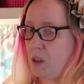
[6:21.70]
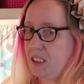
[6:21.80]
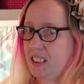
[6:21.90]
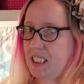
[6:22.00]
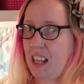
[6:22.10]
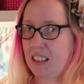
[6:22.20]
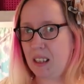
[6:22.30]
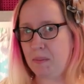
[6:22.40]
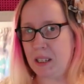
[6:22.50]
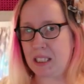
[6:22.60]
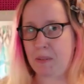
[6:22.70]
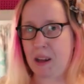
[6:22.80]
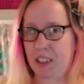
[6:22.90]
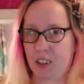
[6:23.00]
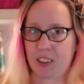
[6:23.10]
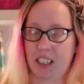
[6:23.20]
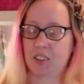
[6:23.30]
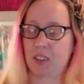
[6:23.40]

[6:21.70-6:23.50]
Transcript: One solid piece of polyurethane.